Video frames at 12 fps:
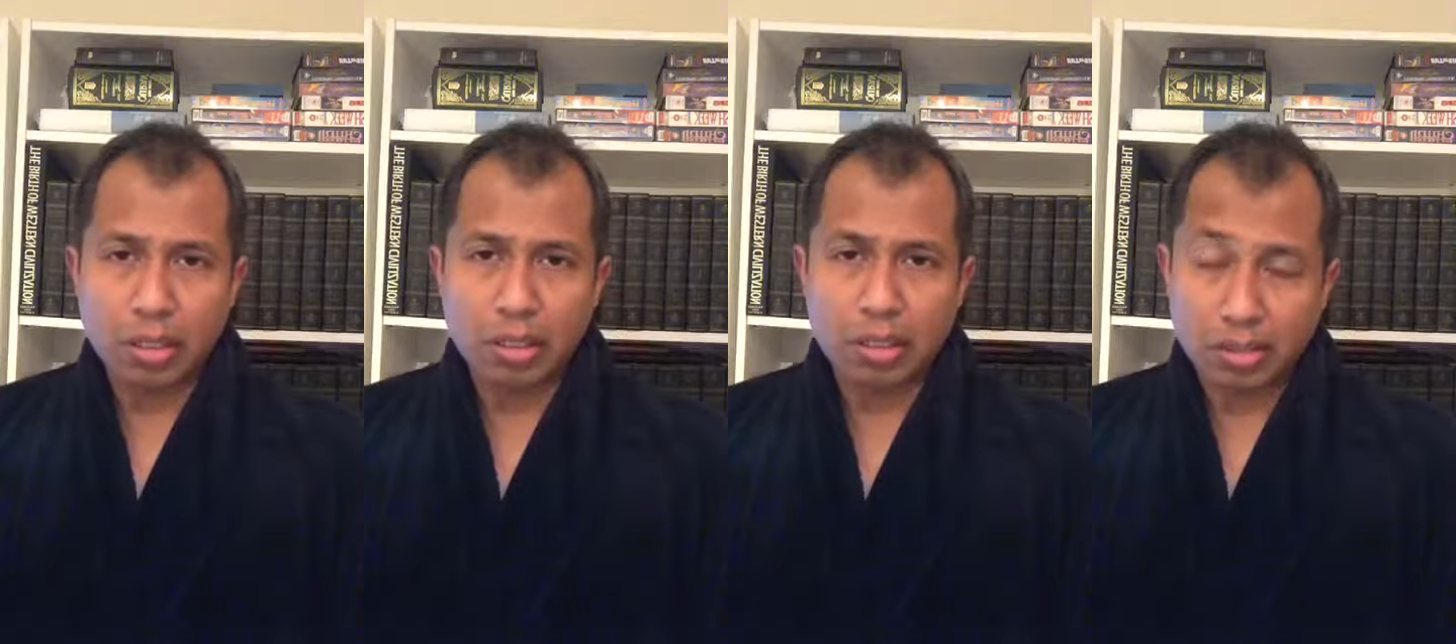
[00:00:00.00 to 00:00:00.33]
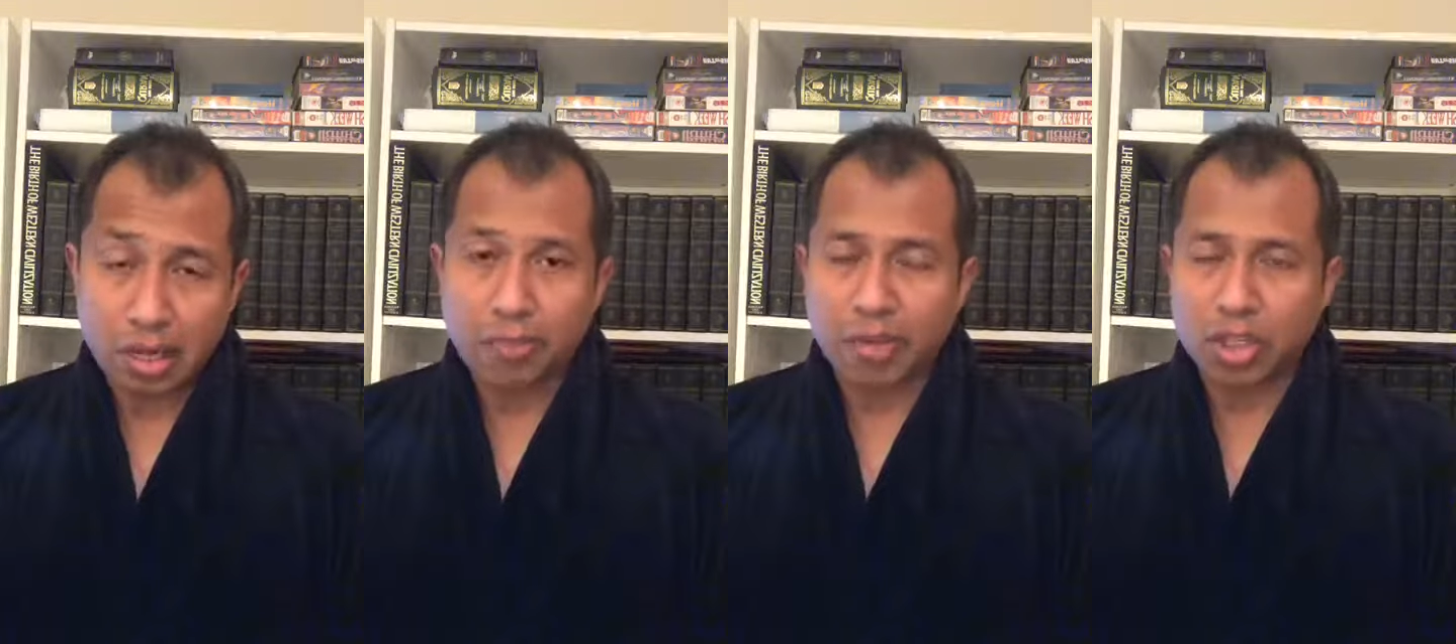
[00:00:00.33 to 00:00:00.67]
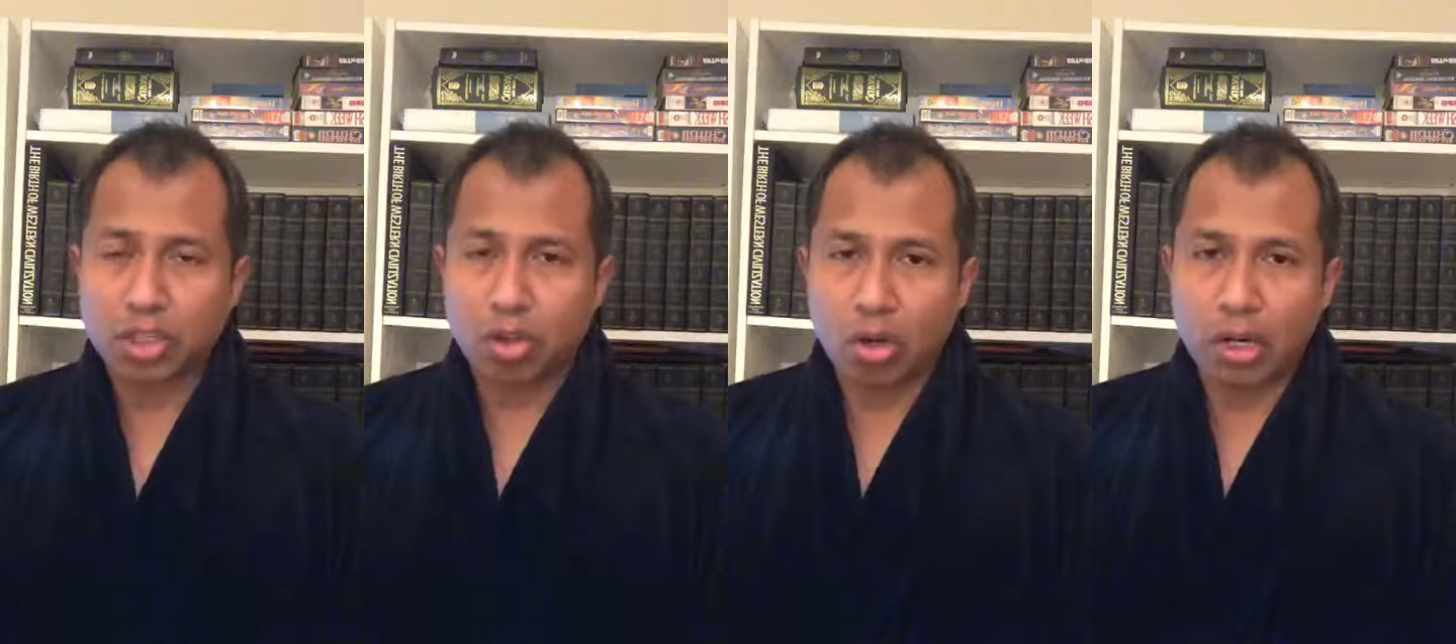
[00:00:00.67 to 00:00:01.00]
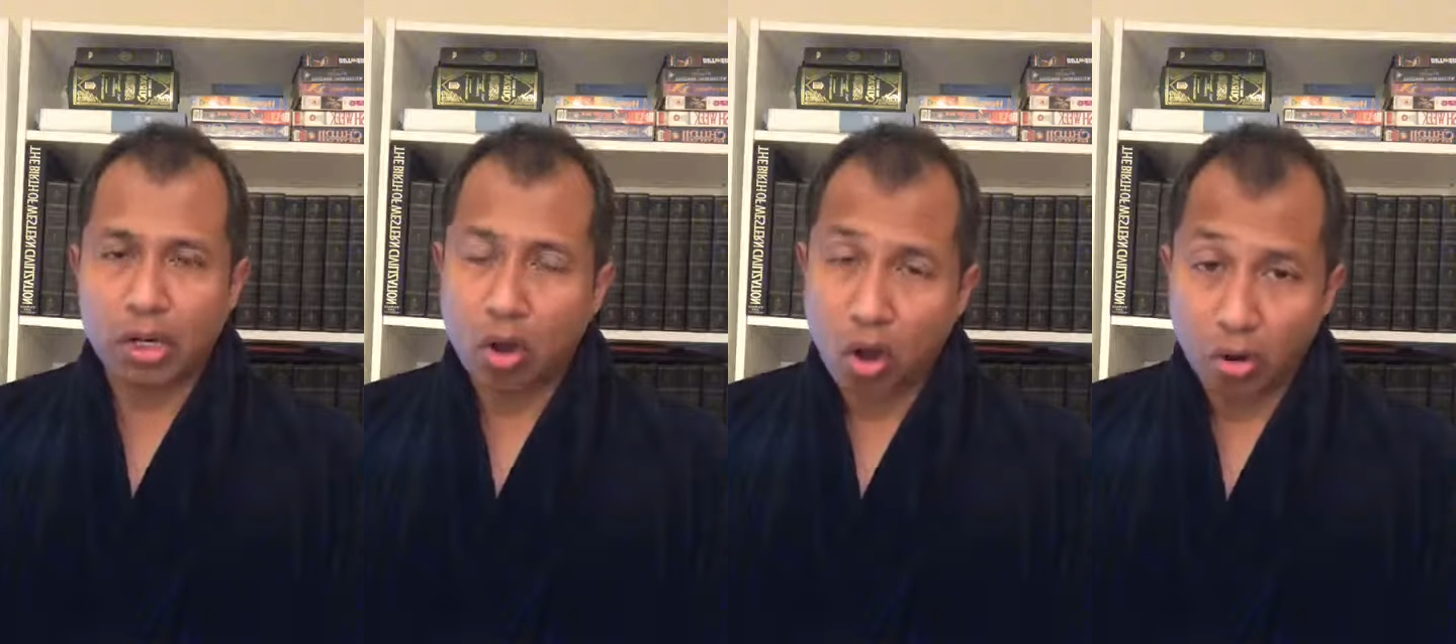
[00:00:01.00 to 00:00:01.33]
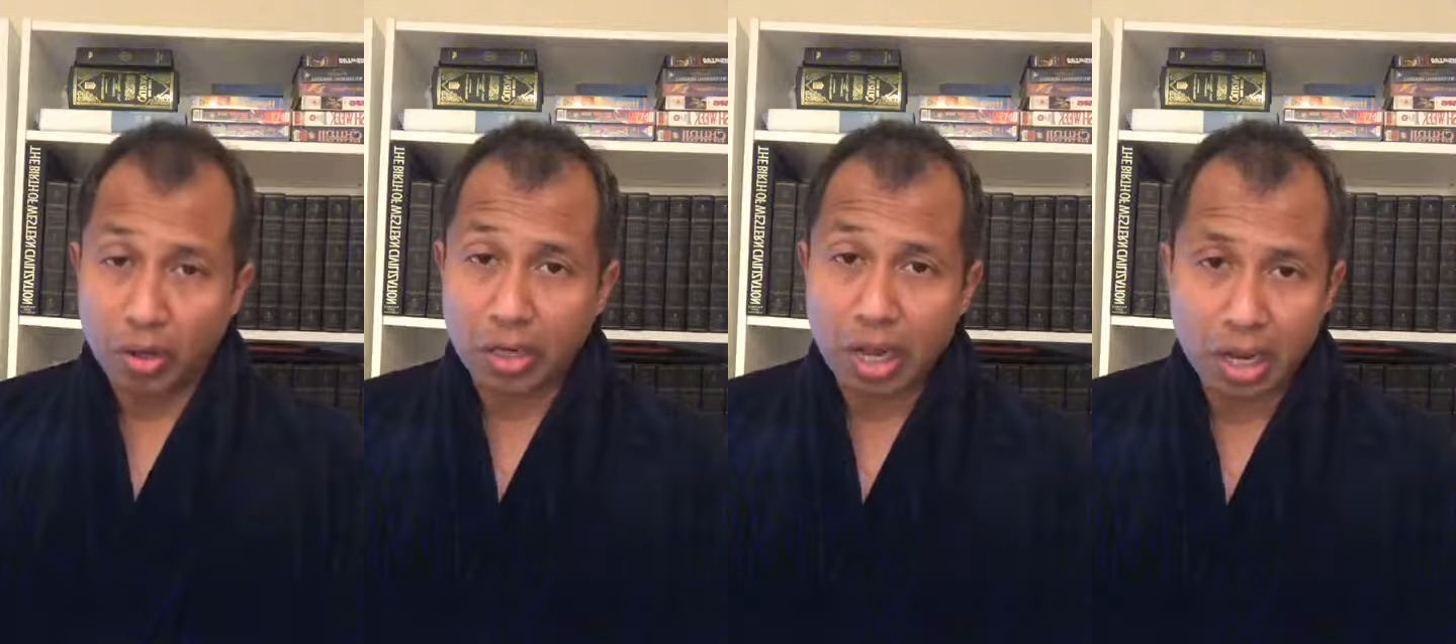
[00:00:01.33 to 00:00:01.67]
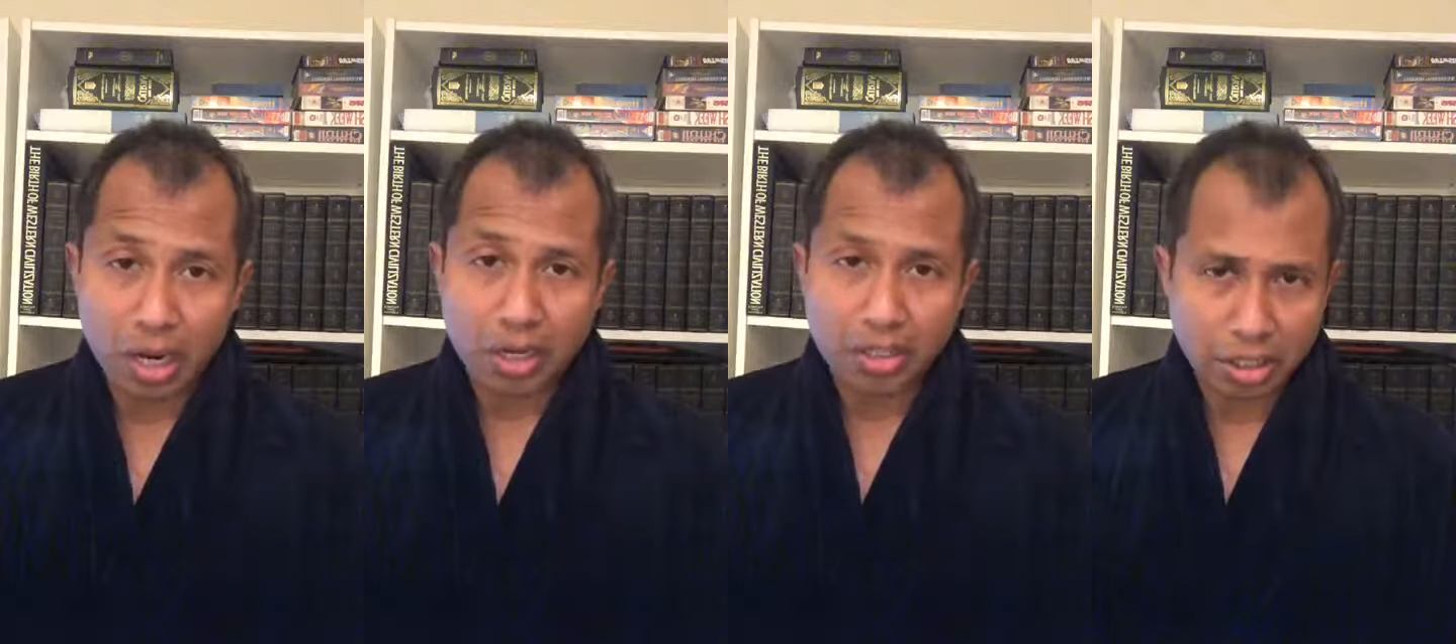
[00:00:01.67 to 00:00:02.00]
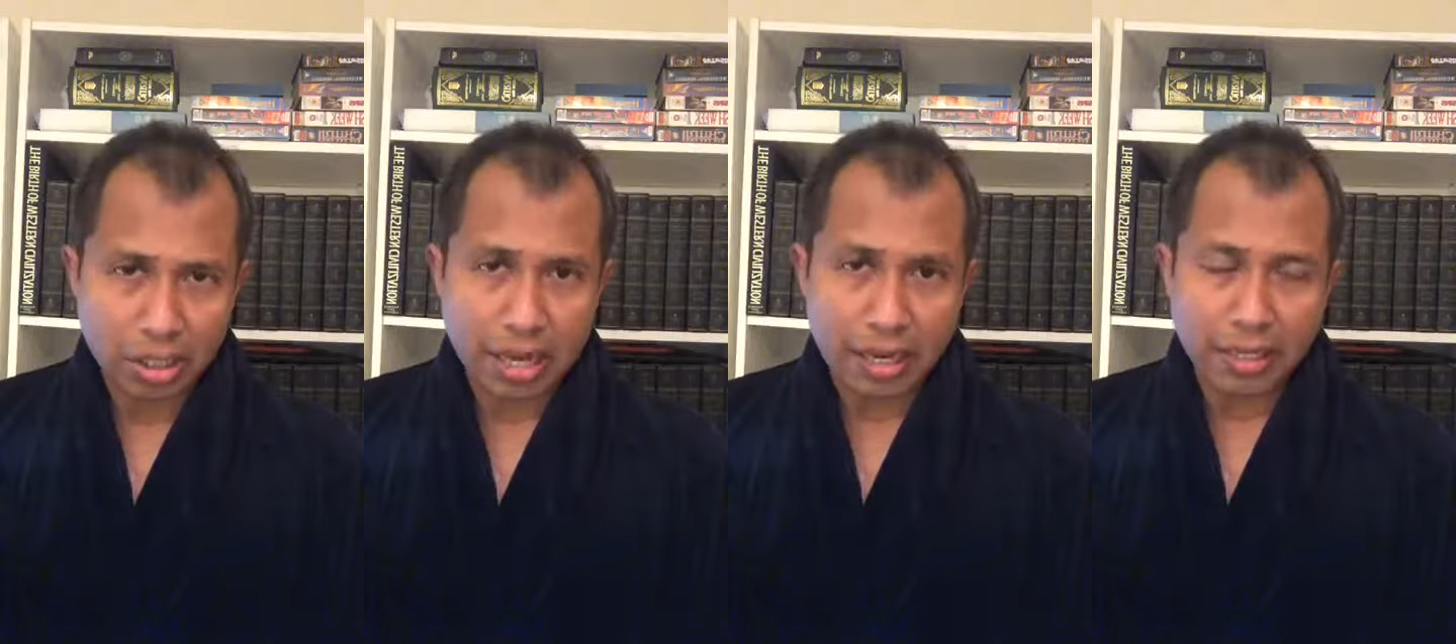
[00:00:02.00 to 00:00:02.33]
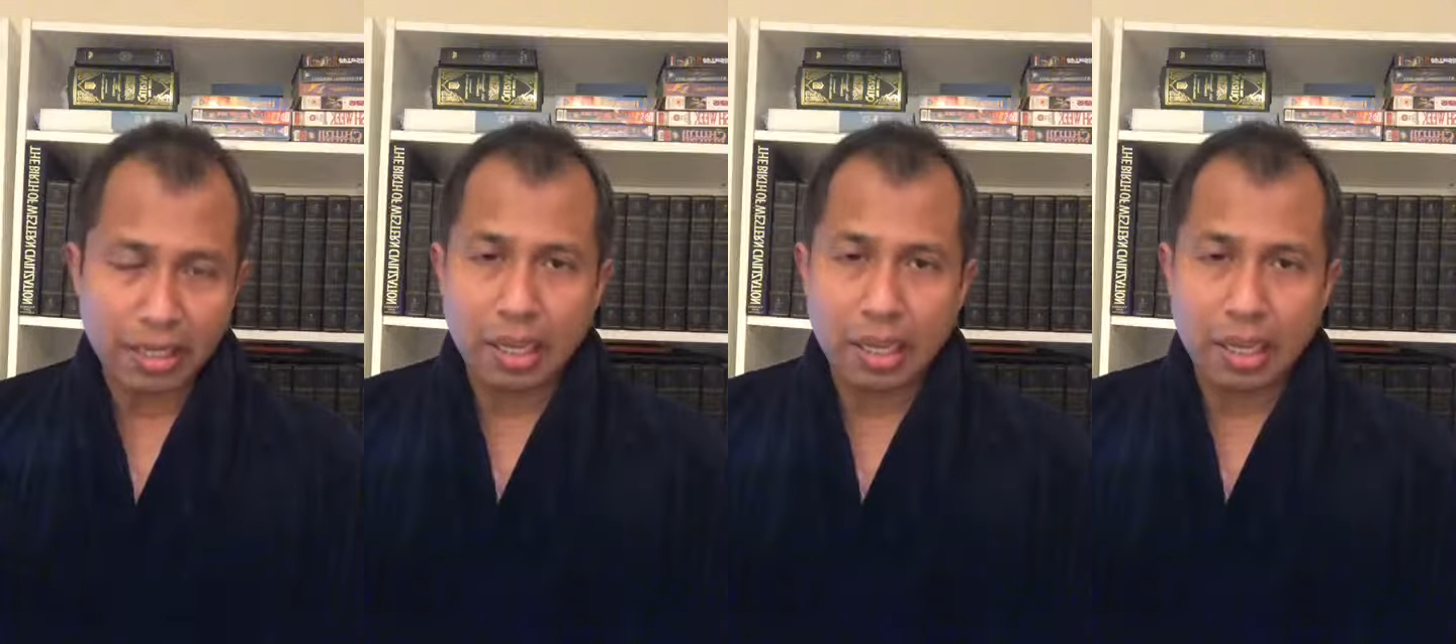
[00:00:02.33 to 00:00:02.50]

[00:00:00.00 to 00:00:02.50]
Islamic scholar, on her side.